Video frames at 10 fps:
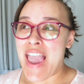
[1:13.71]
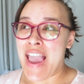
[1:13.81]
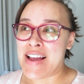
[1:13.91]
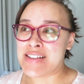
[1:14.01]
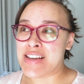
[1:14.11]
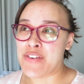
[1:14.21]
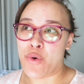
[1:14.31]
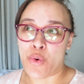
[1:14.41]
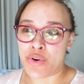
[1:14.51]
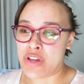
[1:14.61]
and I've
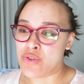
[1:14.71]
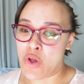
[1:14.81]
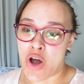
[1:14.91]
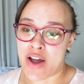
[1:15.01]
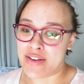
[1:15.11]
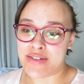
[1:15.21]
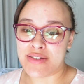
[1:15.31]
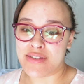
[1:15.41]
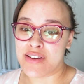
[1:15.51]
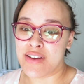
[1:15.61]
already
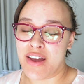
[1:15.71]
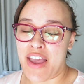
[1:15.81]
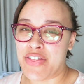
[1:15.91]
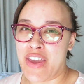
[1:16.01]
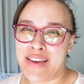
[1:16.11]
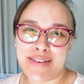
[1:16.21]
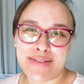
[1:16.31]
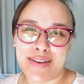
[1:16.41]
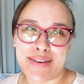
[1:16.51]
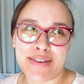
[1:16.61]
lost, I think,
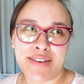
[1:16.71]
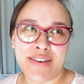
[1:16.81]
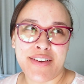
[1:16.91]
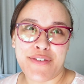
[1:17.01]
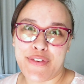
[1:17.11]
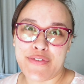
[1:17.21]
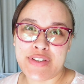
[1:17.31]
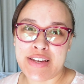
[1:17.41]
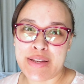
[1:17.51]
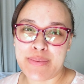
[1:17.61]
like
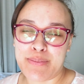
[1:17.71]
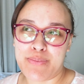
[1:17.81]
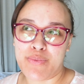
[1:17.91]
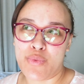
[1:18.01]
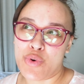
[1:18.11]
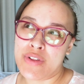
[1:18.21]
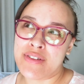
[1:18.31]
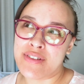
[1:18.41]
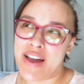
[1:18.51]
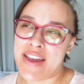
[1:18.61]
15,
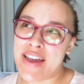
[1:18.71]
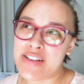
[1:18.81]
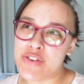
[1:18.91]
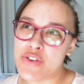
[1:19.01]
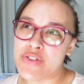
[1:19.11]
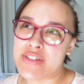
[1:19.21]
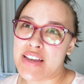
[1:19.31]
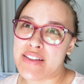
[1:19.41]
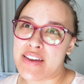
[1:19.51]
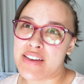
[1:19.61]
well, I guess you could
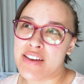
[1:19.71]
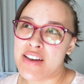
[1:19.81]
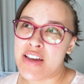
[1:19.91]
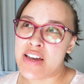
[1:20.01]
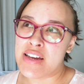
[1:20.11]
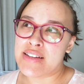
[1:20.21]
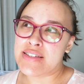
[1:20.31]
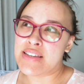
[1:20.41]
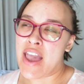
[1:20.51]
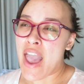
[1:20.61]
say like
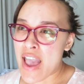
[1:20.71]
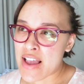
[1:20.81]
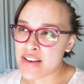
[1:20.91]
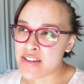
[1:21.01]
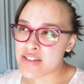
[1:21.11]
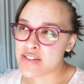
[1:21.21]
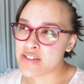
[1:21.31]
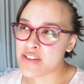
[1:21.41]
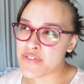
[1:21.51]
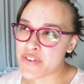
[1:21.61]
10
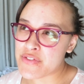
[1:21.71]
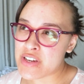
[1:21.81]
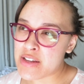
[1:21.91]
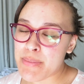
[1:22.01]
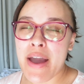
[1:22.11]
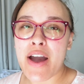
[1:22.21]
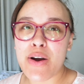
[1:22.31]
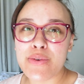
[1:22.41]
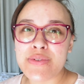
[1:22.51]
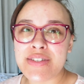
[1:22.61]
to 15
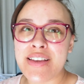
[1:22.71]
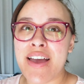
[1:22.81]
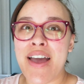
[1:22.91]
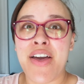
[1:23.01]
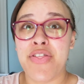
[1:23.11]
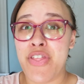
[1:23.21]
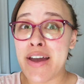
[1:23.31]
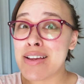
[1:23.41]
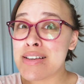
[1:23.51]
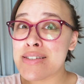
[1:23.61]
pounds.
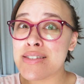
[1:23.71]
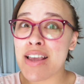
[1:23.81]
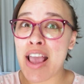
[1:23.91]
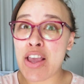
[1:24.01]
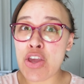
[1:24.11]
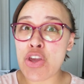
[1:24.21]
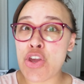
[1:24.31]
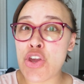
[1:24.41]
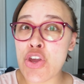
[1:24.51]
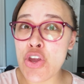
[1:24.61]
That is a
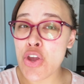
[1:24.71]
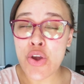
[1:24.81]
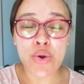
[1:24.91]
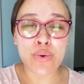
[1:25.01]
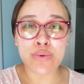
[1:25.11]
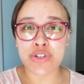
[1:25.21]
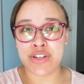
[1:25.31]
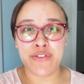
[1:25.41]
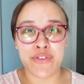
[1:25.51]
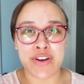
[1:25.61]

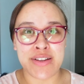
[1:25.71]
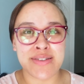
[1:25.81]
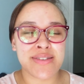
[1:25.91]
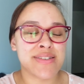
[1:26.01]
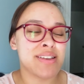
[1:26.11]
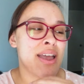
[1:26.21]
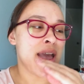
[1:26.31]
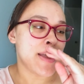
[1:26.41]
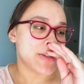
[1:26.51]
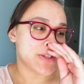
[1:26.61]
huge difference.
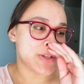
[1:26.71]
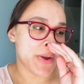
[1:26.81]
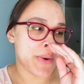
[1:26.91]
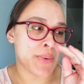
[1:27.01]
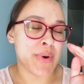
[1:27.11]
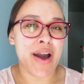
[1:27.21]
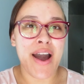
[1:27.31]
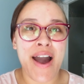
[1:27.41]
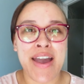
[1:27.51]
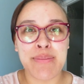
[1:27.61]
So
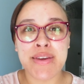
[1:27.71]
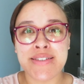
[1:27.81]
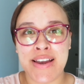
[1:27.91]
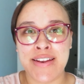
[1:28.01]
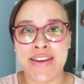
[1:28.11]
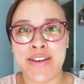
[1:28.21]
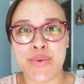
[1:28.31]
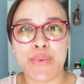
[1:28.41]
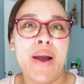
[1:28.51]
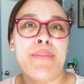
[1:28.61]
I'm
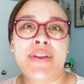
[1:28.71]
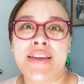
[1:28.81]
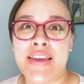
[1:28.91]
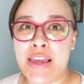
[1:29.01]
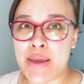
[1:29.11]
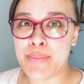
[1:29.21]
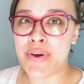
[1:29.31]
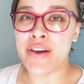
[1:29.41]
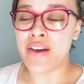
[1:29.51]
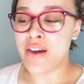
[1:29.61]
excited. I'm gonna keep